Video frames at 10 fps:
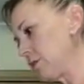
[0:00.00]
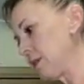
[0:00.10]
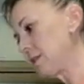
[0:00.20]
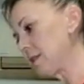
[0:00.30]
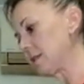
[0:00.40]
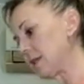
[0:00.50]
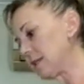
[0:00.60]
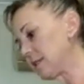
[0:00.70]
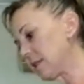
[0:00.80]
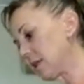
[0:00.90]
So this is,
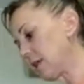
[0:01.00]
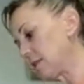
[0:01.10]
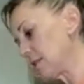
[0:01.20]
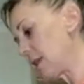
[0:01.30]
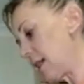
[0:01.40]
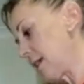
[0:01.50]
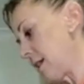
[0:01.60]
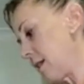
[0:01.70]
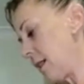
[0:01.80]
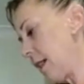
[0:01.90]
it's like
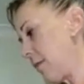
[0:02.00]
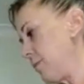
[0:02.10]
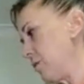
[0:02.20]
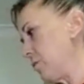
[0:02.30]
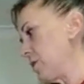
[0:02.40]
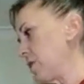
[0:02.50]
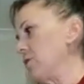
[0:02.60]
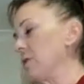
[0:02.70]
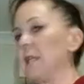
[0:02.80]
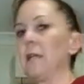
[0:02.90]

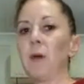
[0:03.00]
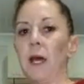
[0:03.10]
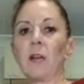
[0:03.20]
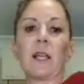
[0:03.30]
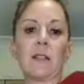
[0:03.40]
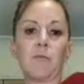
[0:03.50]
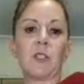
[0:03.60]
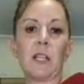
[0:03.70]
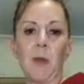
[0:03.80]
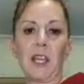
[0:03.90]
you're sitting back, like
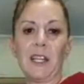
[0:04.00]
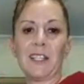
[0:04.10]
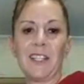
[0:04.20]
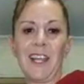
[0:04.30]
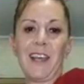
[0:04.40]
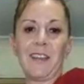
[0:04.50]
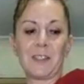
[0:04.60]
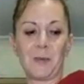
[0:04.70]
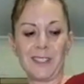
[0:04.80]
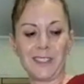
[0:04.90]
sitting back in a chair.
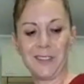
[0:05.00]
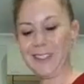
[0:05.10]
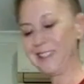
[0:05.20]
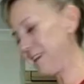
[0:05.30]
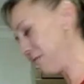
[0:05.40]
That's why it's called the